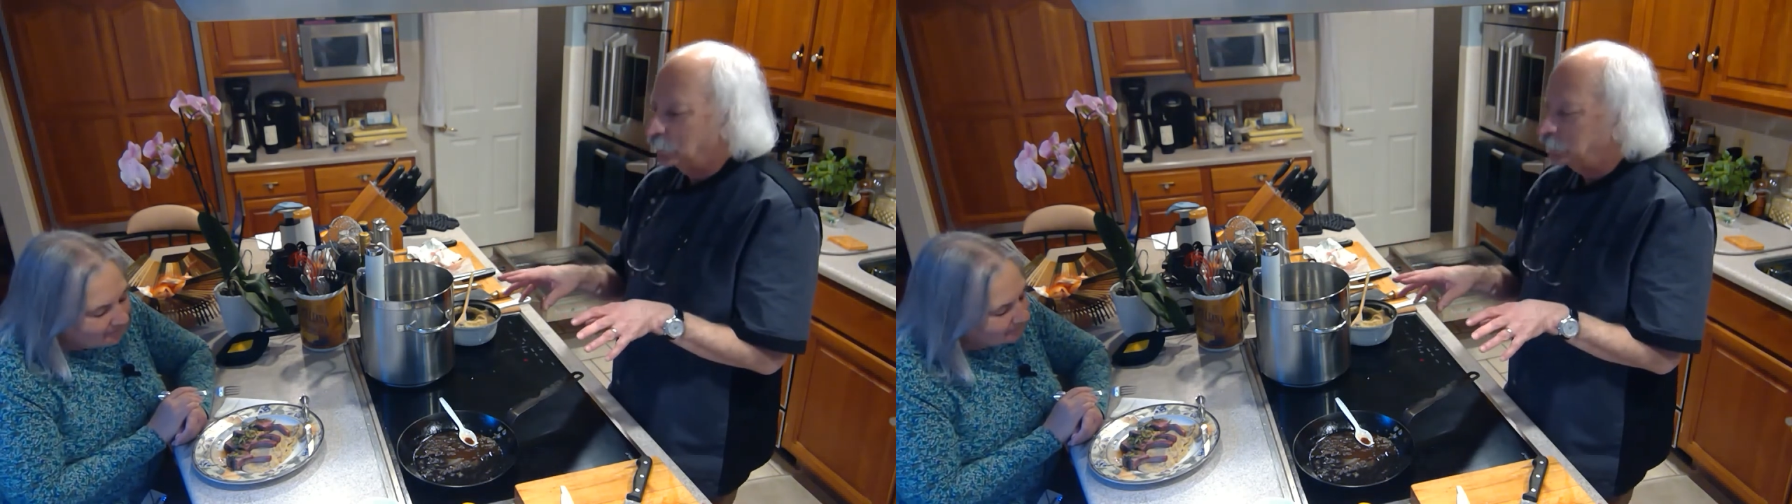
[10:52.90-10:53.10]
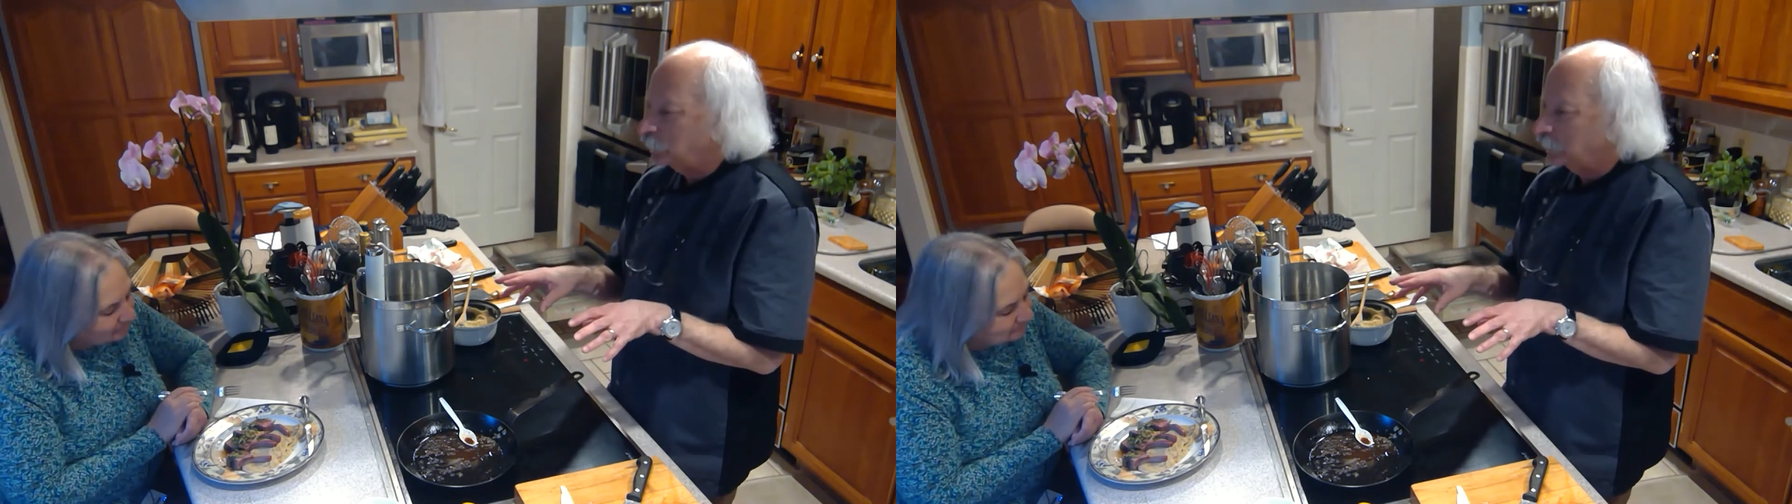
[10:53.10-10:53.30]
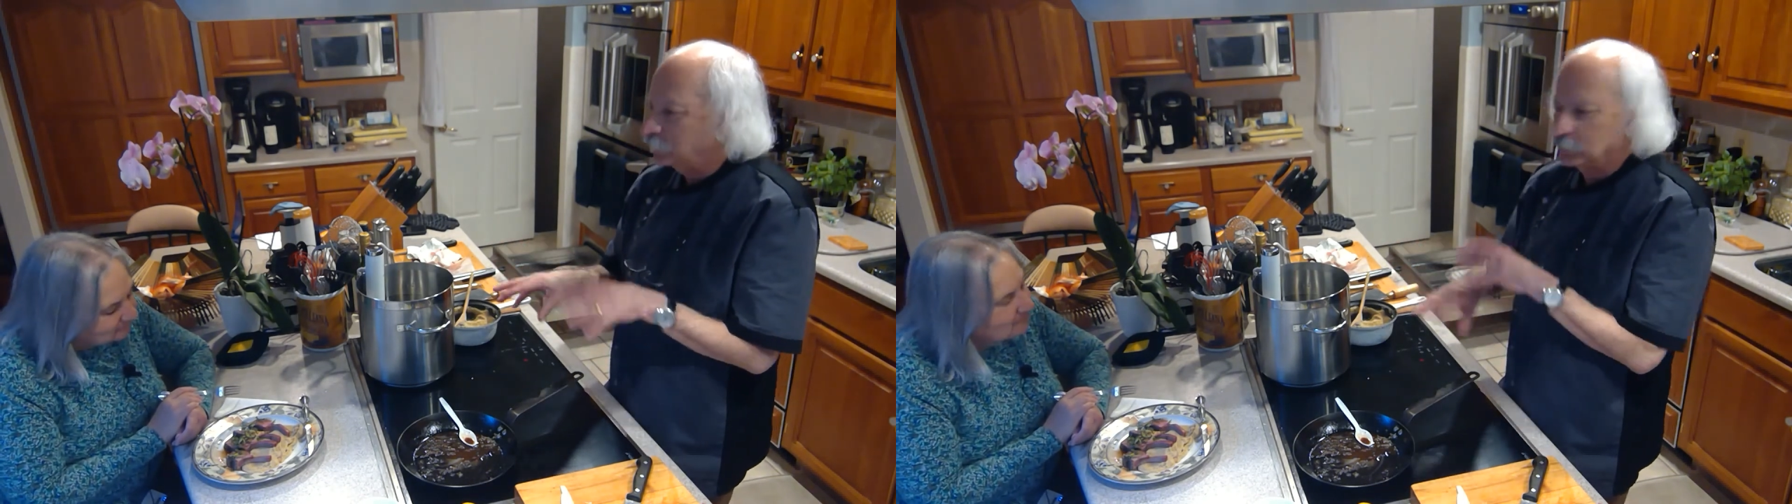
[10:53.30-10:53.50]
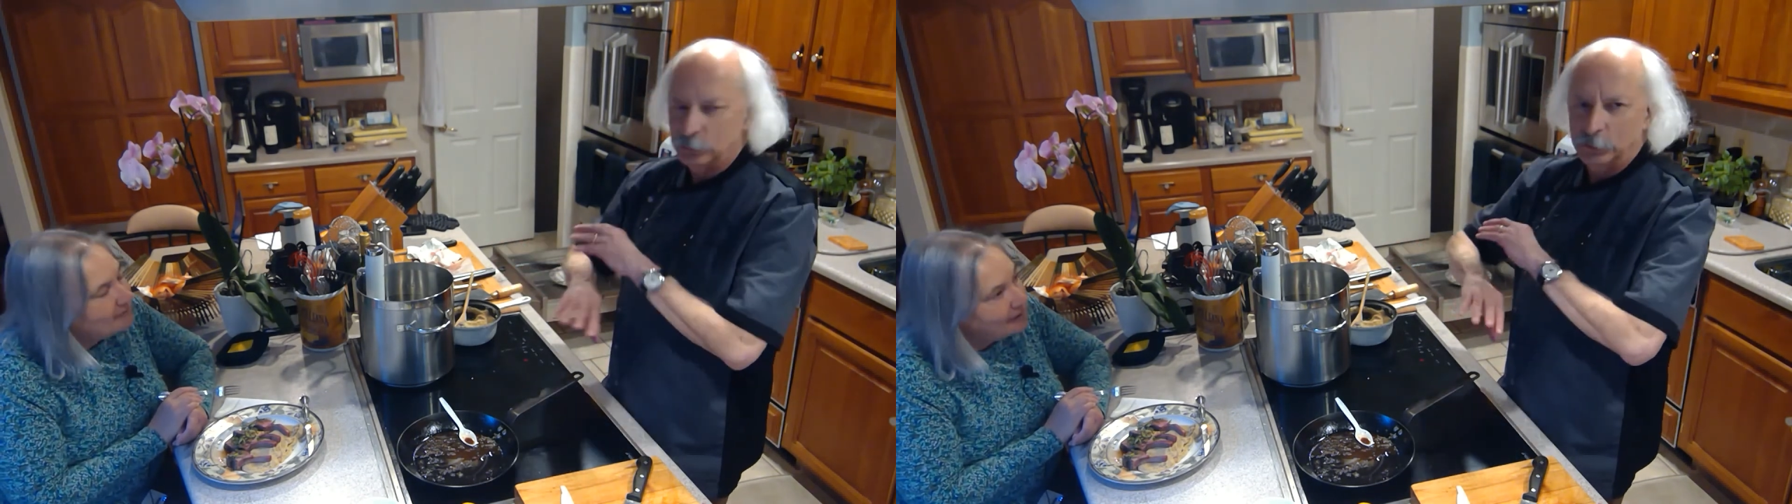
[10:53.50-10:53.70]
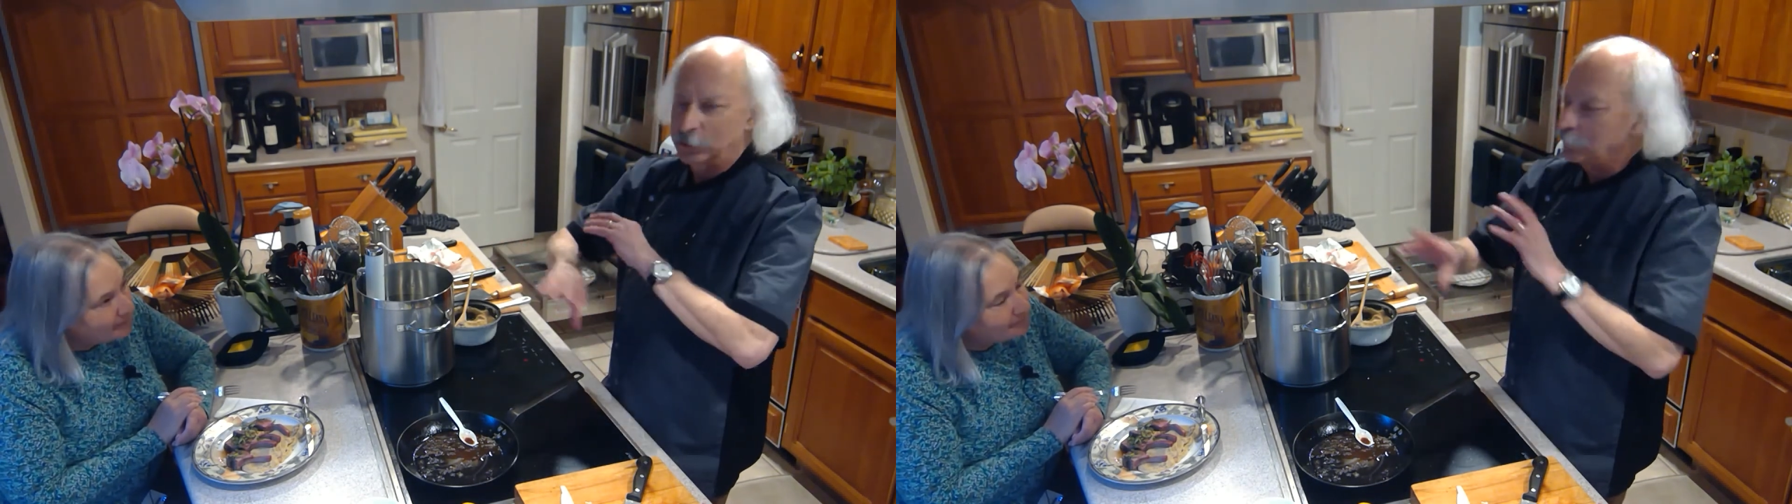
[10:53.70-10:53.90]
whatsoever. This
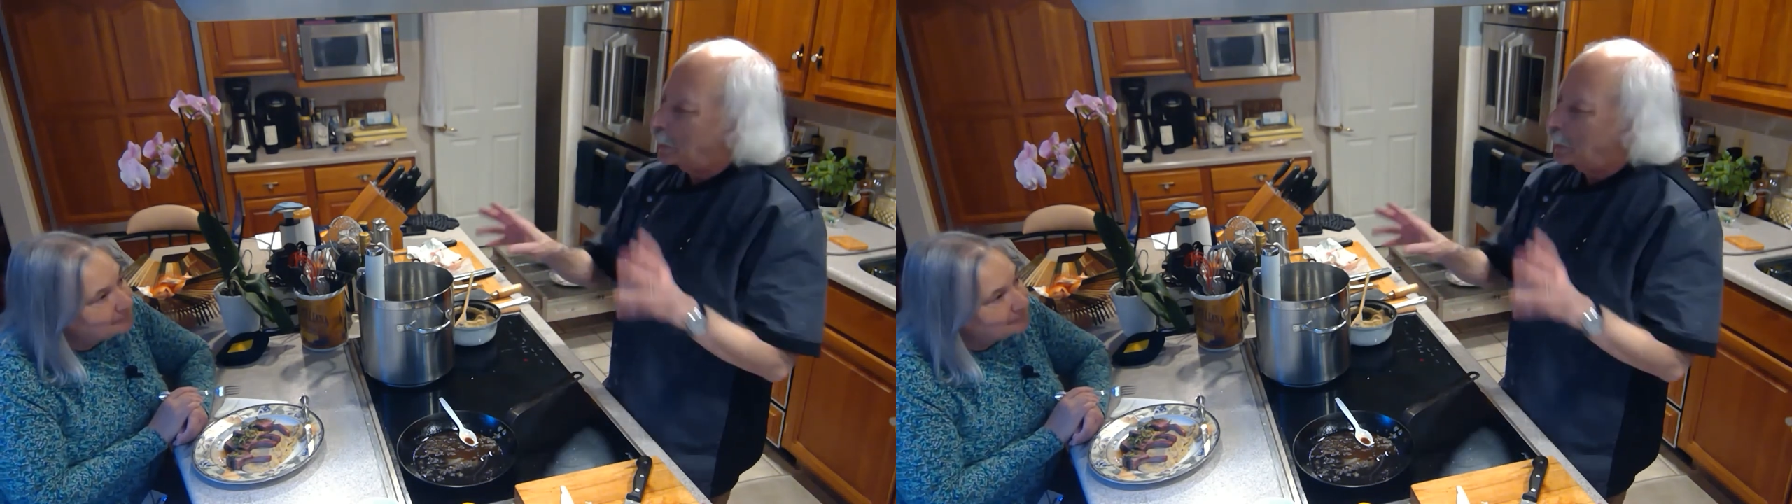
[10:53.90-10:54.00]
wasn't yeah.